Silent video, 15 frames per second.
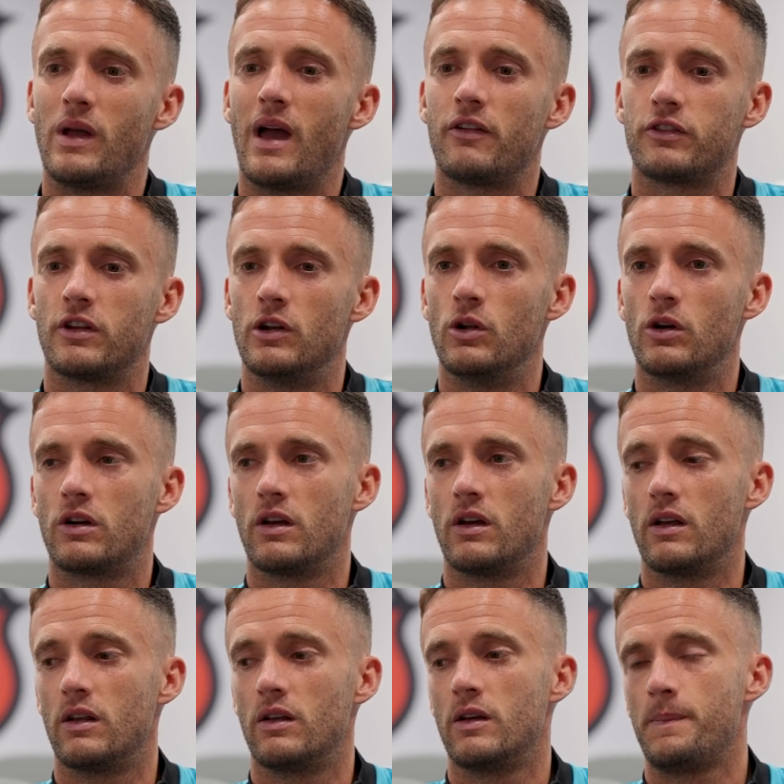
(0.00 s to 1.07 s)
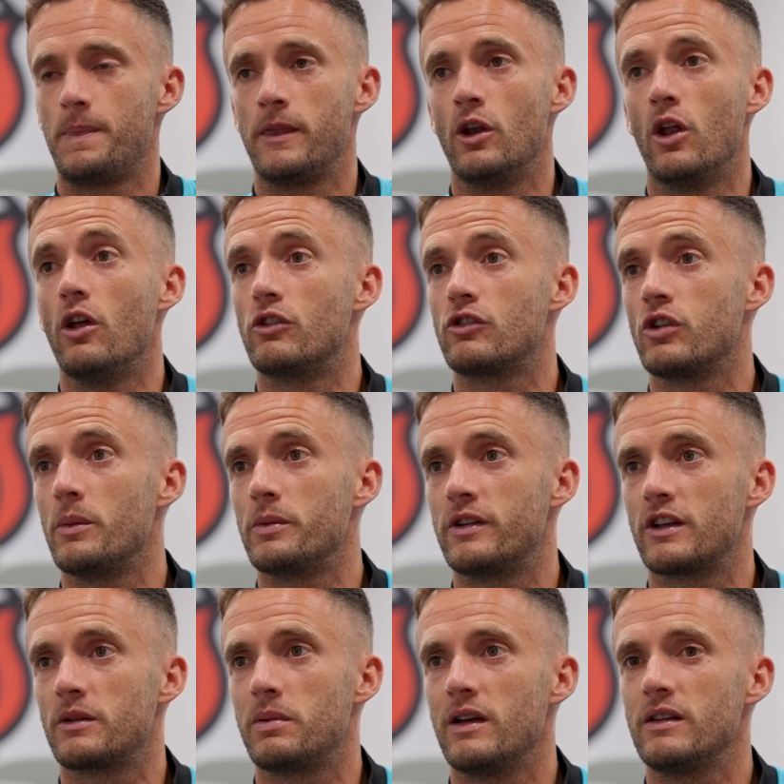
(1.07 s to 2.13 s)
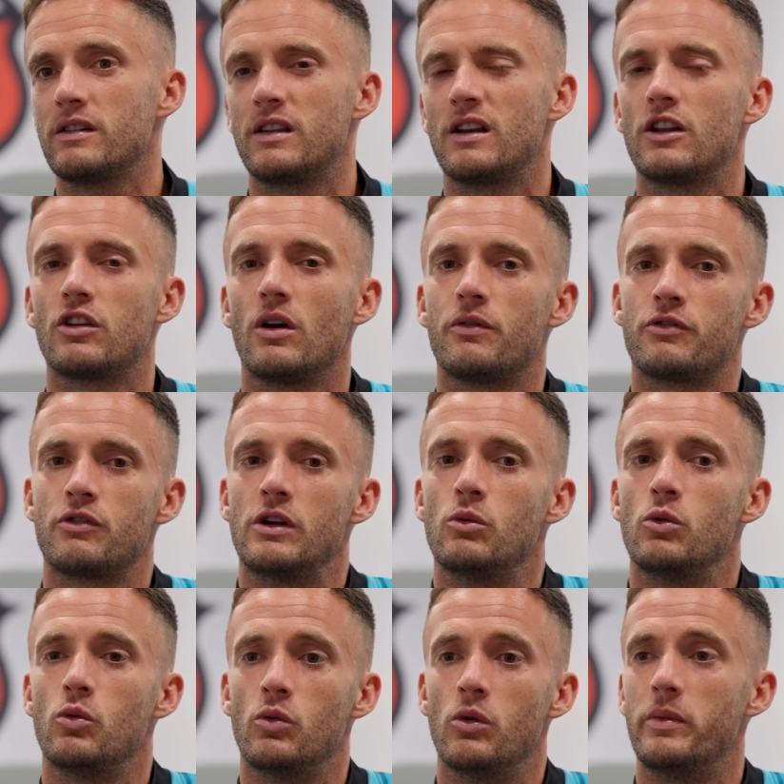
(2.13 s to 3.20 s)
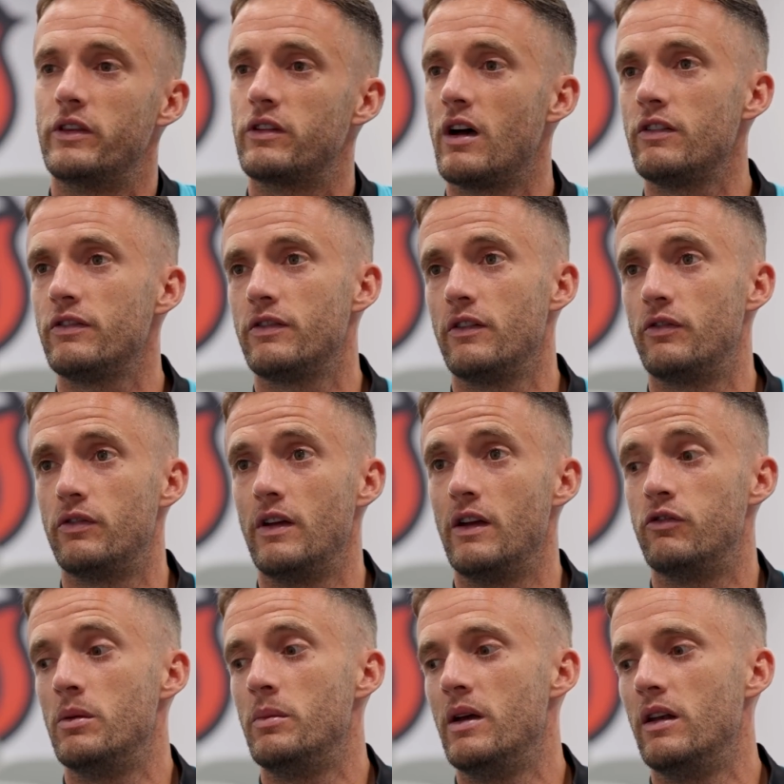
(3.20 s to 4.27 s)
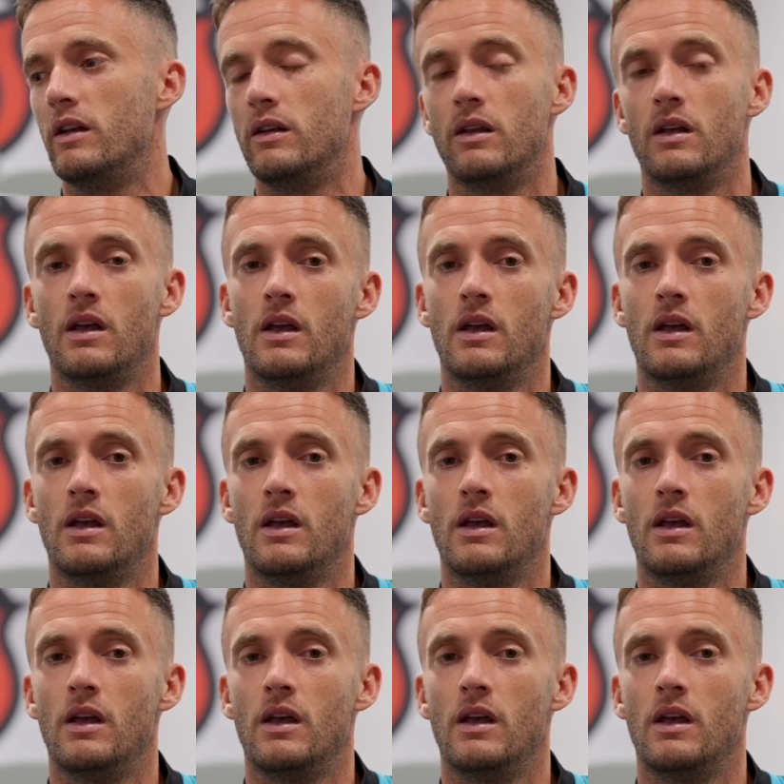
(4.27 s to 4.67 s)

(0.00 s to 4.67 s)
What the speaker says: we have to look at, you know, those top six places. I think the top three will be tough if we're being